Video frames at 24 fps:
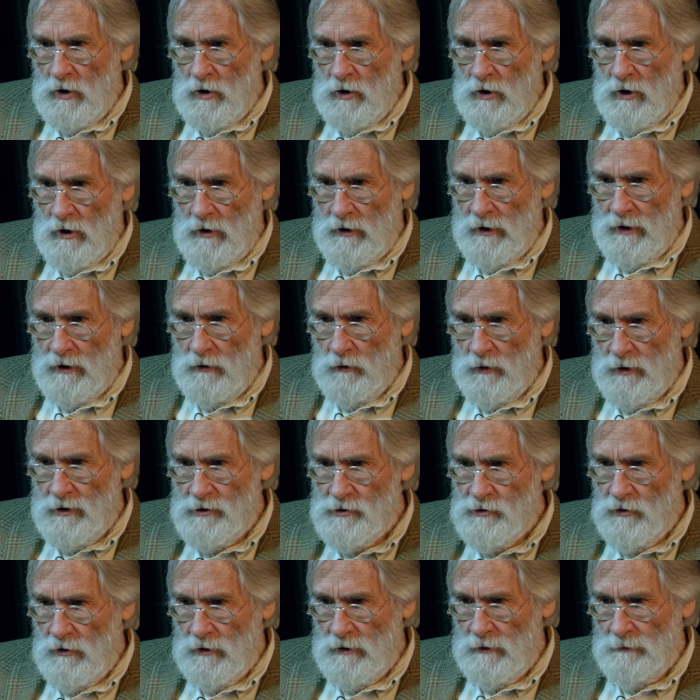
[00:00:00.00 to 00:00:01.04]
All right, when
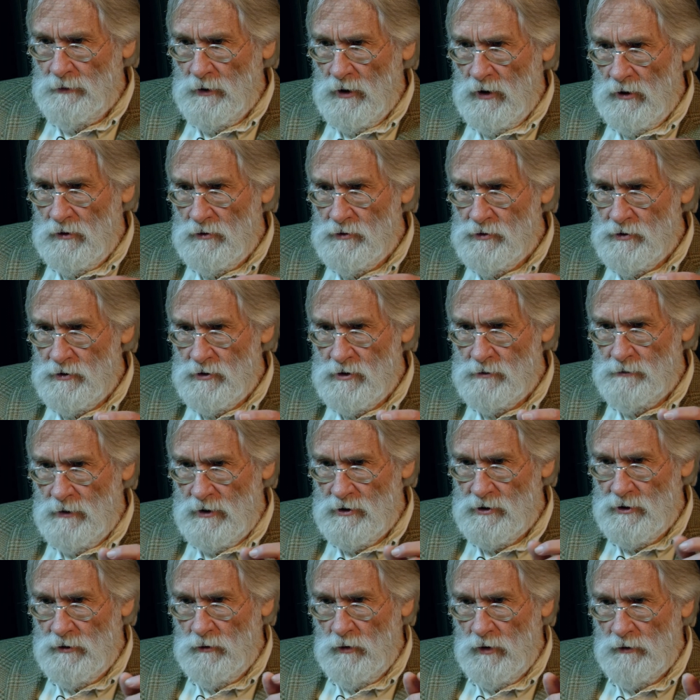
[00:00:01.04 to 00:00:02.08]
he's drawing a pose,
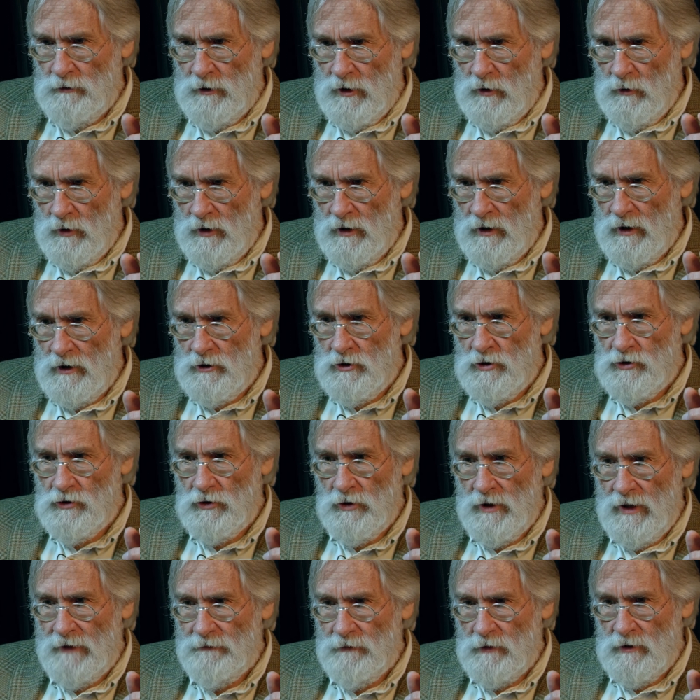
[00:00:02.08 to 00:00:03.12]
especially one requiring
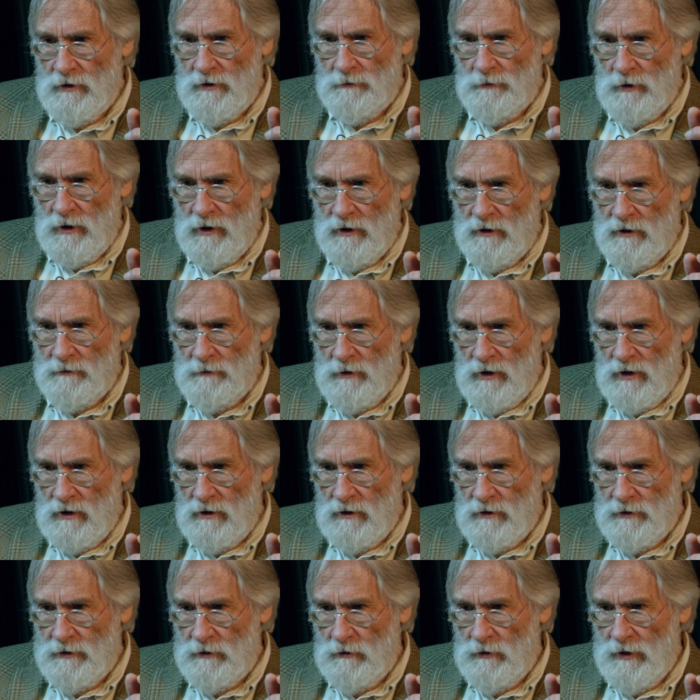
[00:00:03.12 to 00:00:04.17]
unusual effort on the part of the
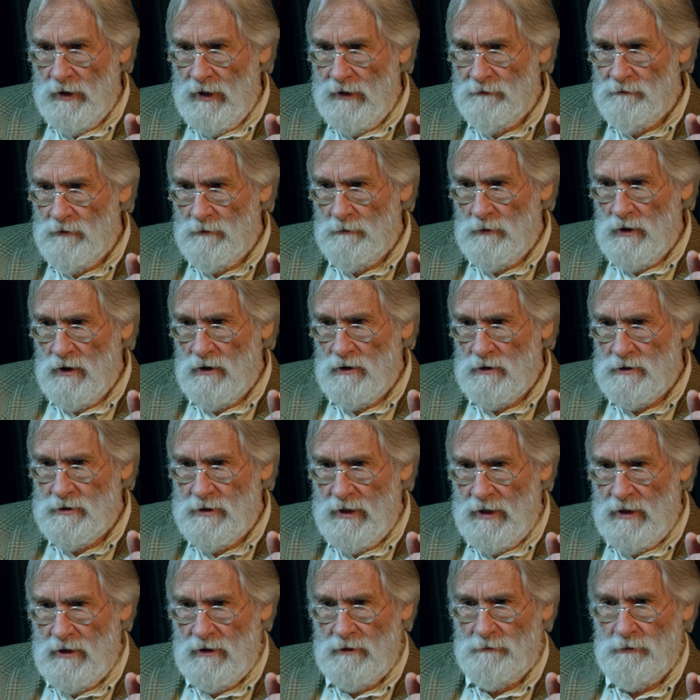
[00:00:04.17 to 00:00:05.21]
model, he will have the model
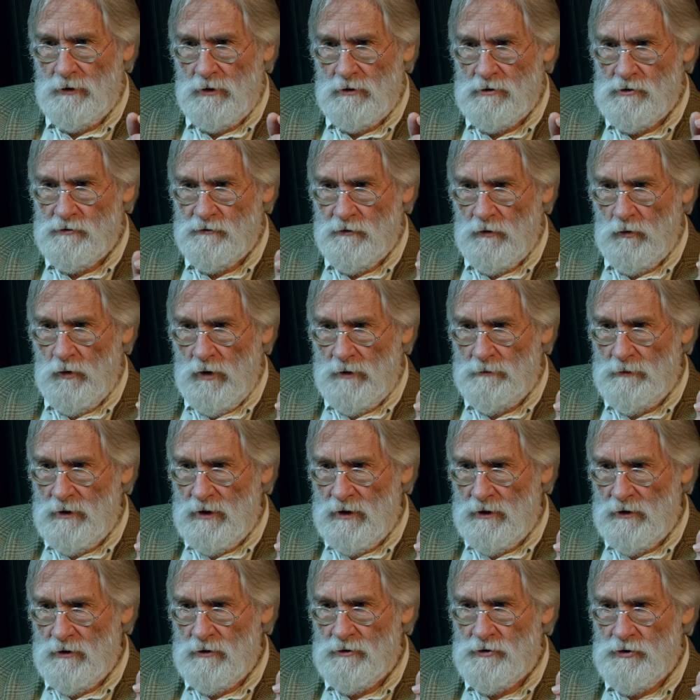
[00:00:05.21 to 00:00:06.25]
take the pose for one
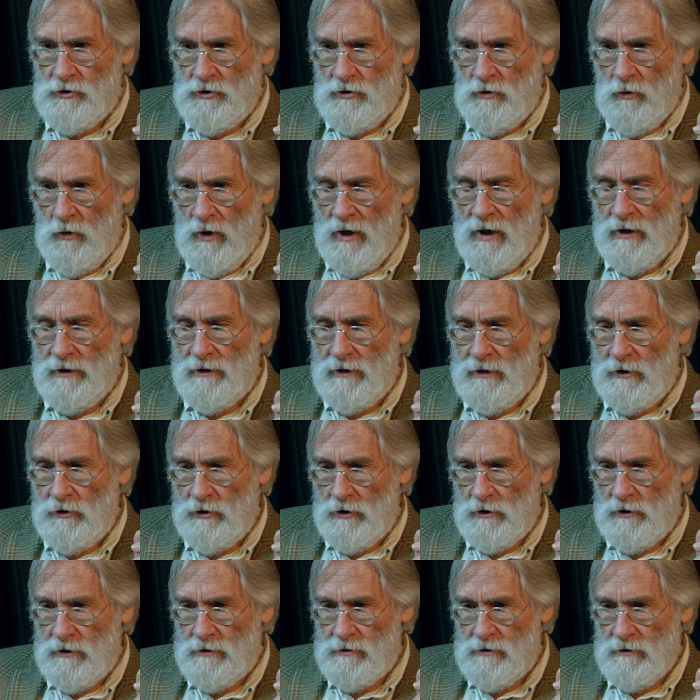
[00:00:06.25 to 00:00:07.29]
minute or two while he
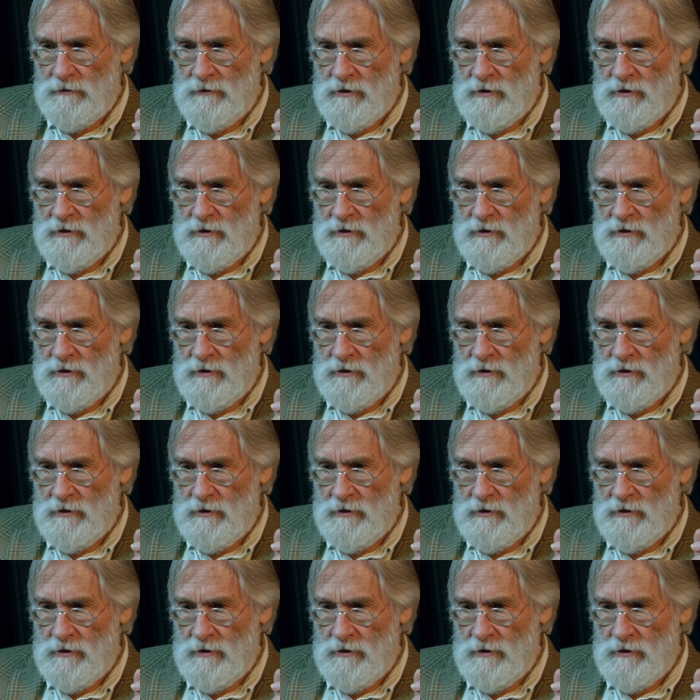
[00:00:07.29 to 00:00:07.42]
looks.